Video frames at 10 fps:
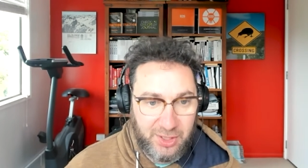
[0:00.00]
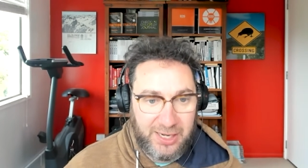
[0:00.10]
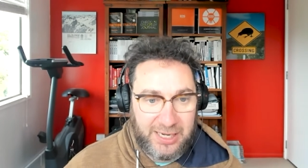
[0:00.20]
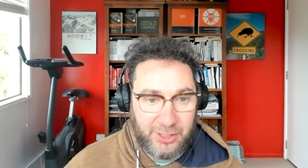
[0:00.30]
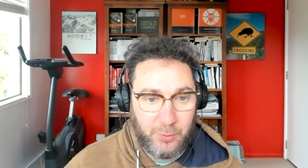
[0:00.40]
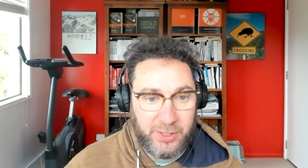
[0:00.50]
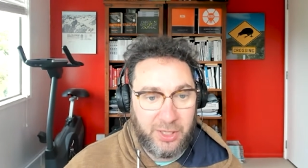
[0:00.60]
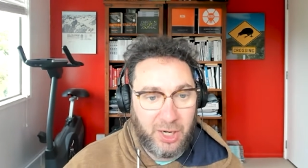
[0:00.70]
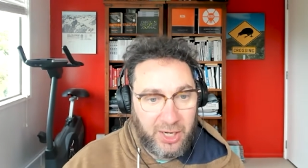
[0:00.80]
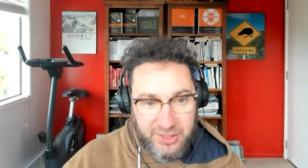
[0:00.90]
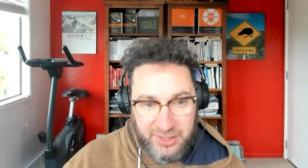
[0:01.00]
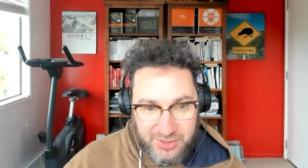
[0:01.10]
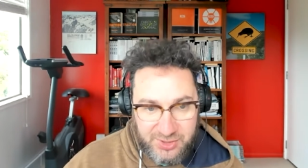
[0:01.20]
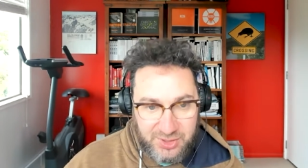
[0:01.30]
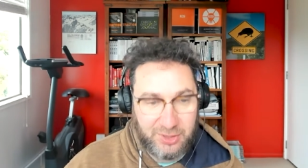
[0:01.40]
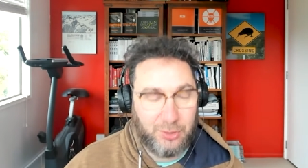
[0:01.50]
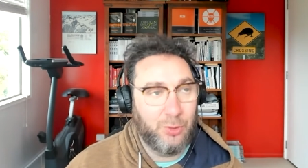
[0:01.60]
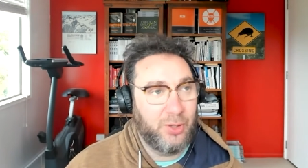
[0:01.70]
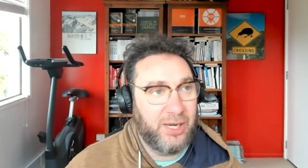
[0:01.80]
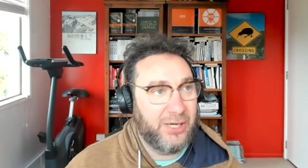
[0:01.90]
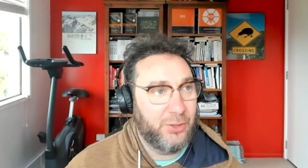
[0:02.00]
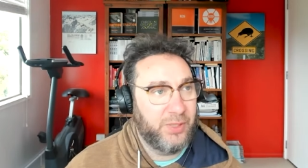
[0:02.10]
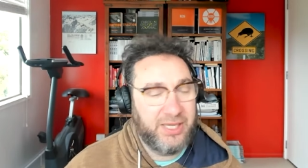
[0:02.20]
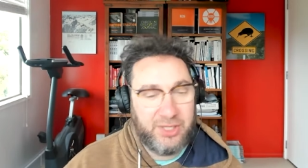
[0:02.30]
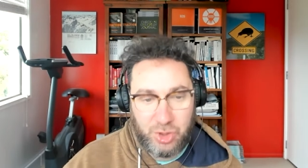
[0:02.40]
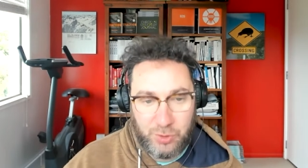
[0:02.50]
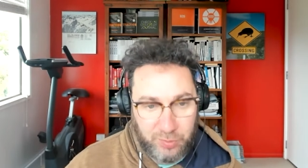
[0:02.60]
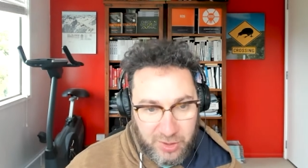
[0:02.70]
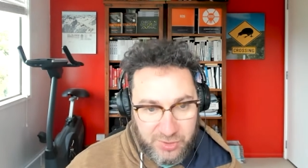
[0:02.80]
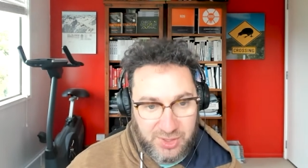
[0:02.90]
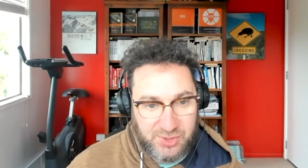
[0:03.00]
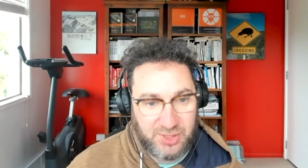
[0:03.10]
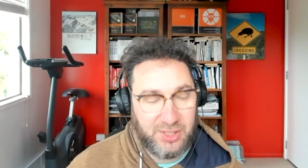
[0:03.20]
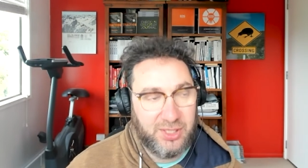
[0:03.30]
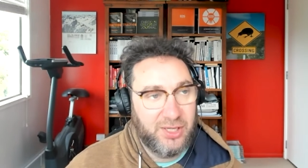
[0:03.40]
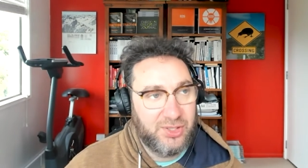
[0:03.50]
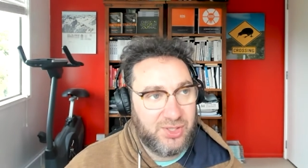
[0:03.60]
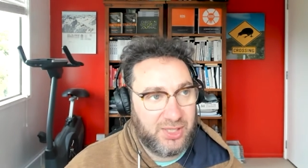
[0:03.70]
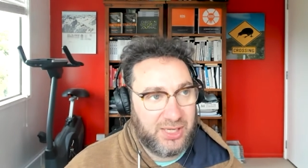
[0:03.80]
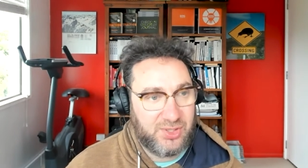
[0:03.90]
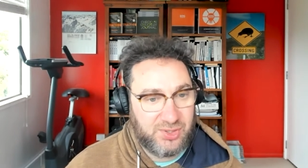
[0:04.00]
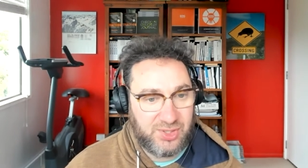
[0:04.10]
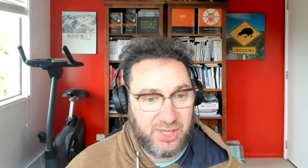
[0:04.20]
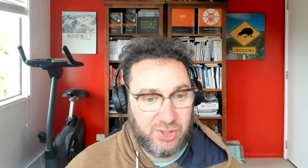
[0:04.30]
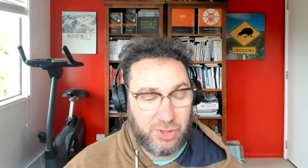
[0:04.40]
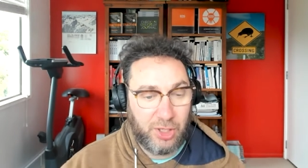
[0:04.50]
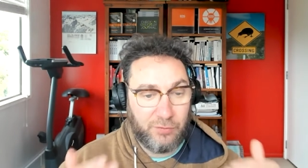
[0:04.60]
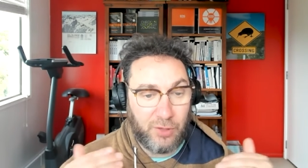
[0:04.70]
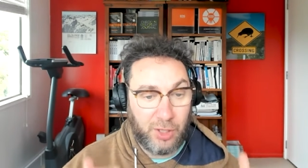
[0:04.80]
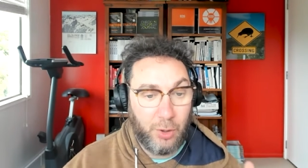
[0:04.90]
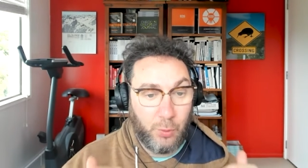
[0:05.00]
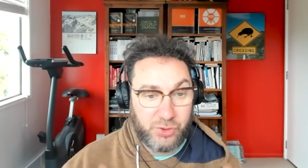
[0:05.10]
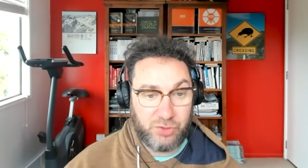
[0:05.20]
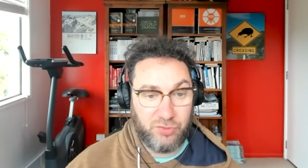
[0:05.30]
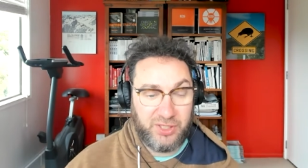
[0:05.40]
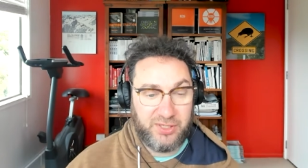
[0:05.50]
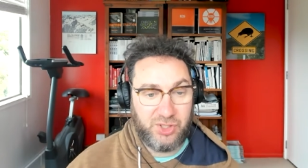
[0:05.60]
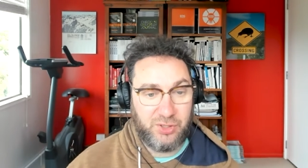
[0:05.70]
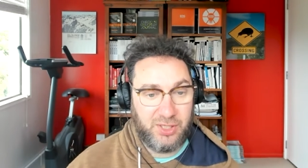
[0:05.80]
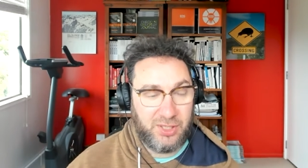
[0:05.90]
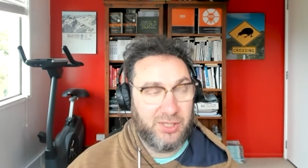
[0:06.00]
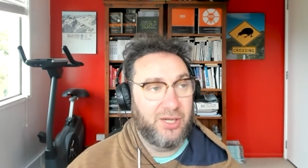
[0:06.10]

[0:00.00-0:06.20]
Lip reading: How do we IDS it? Or how do we issue process it to get to the stage going, right, what's the real issue here?